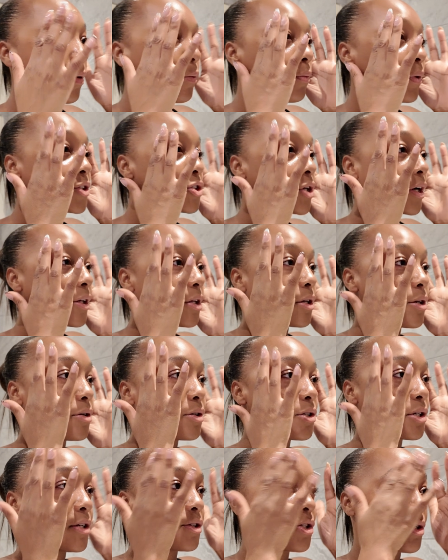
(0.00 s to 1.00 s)
which I
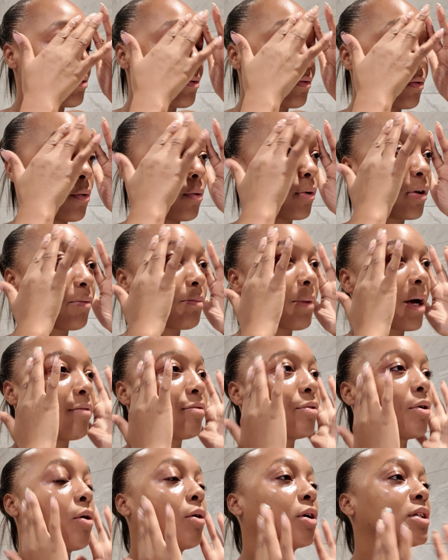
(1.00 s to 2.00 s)
usually do with all of my
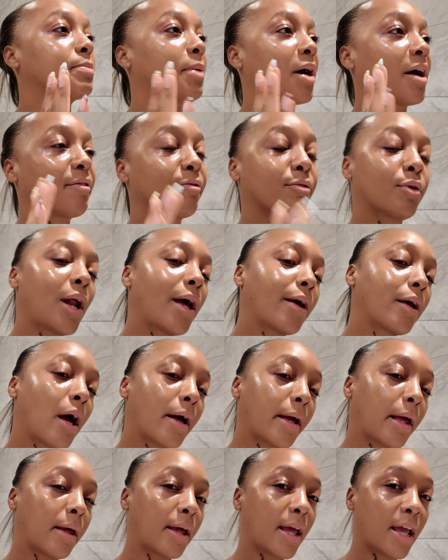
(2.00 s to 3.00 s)
vlogs, but I feel like
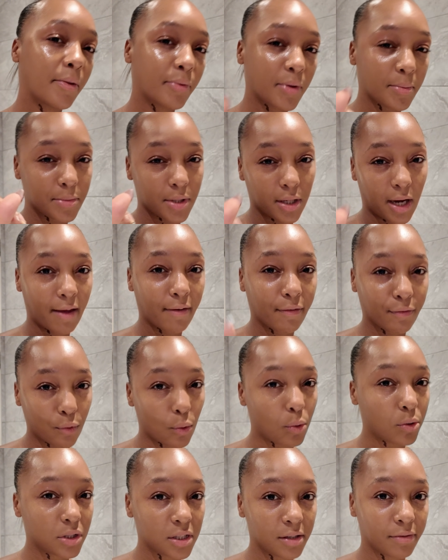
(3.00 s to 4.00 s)
I can keep them to like
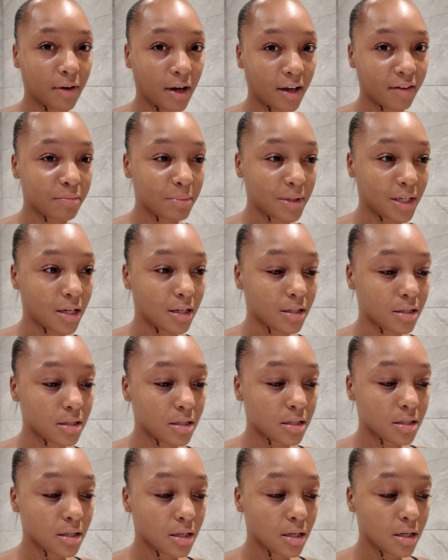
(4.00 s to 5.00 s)
45
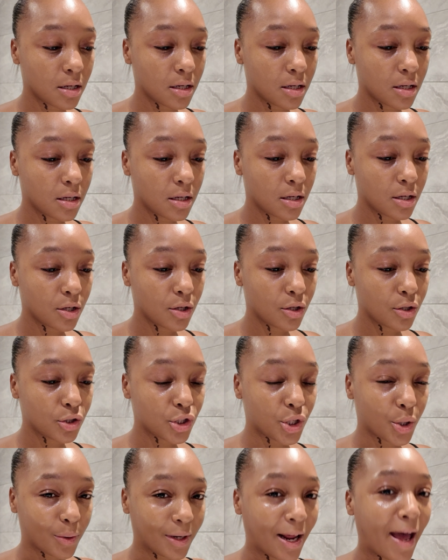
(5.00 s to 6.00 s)
minutes
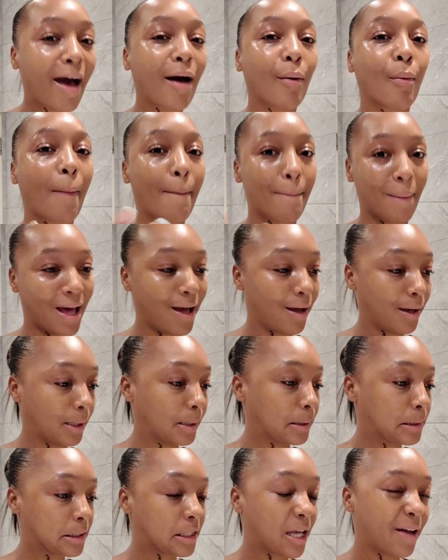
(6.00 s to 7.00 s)
to an hour
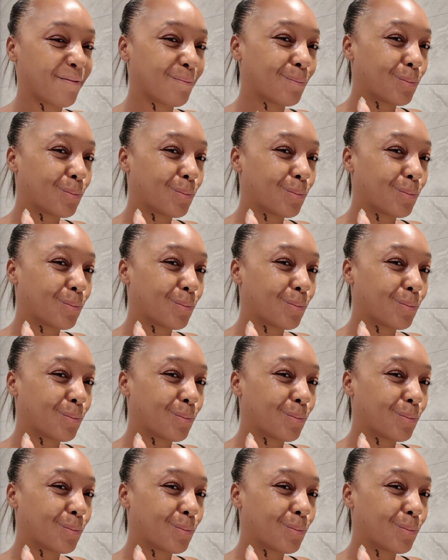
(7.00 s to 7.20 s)
max.